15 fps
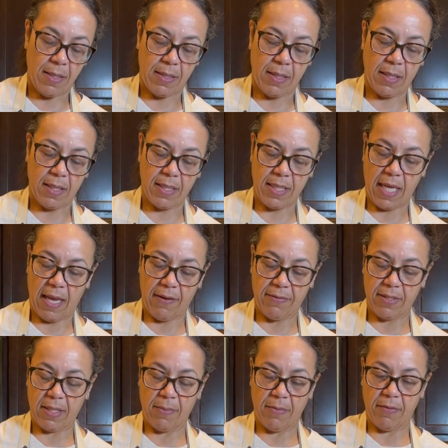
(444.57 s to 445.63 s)
does have
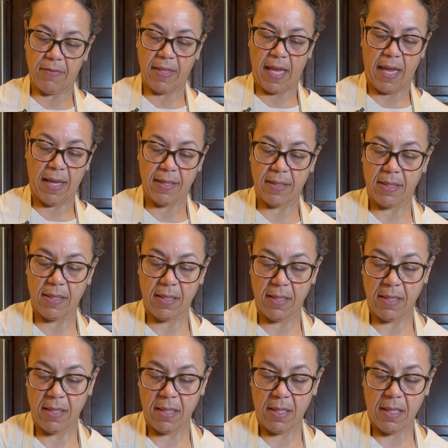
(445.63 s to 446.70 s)
some of that
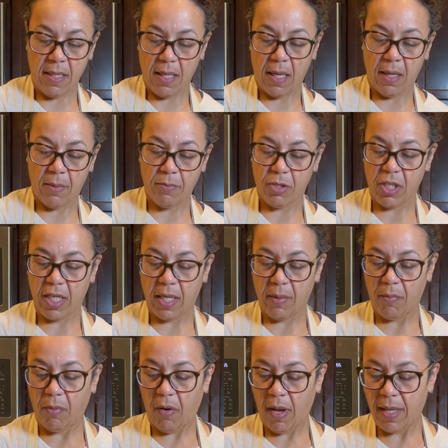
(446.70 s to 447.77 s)

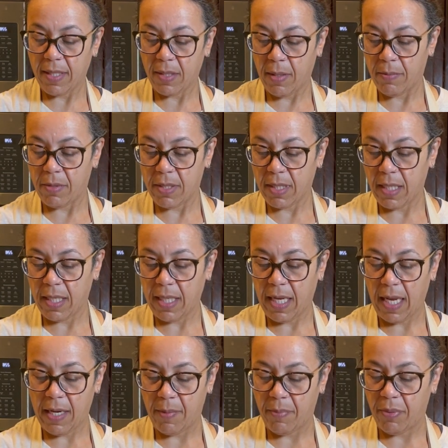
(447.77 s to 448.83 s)
chicken broth. So I'm just going to
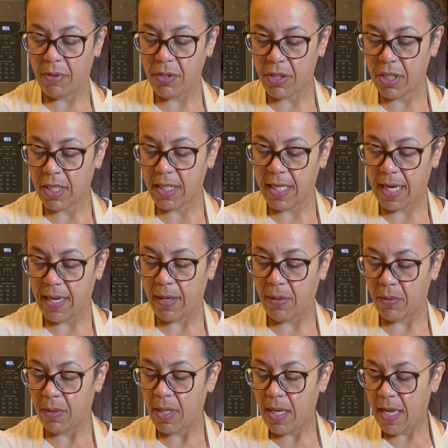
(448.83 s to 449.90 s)
kind of push it
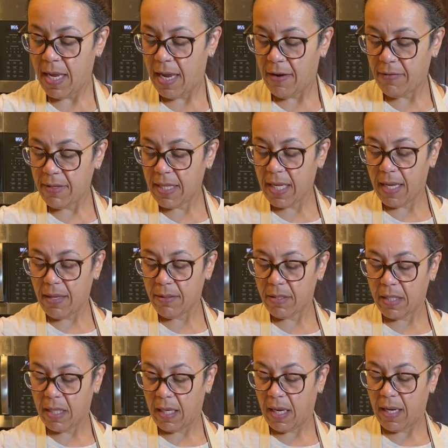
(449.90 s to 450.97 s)
down. Everything else
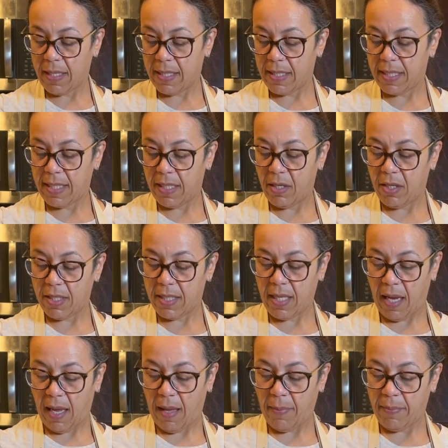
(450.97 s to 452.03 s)
can kind of sit on
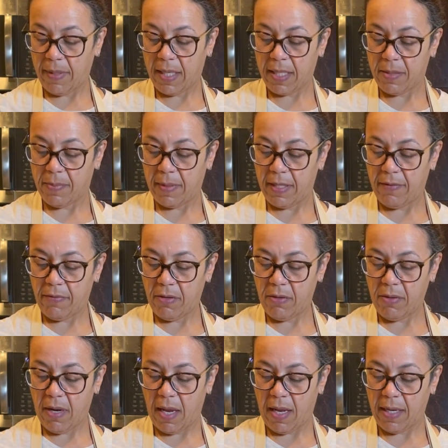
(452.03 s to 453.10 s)
top, because believe it or
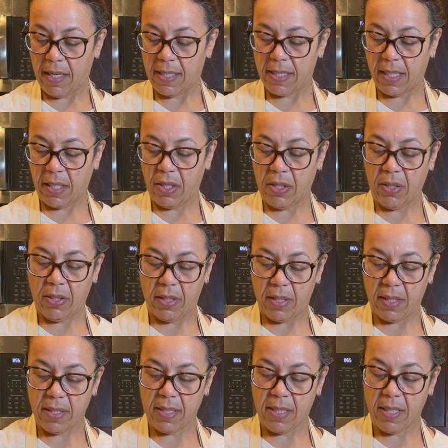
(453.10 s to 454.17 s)
not, as it
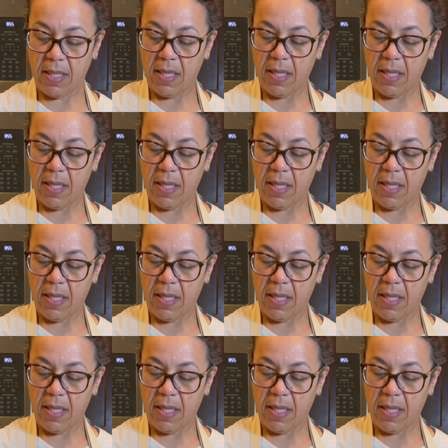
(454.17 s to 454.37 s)
cooks,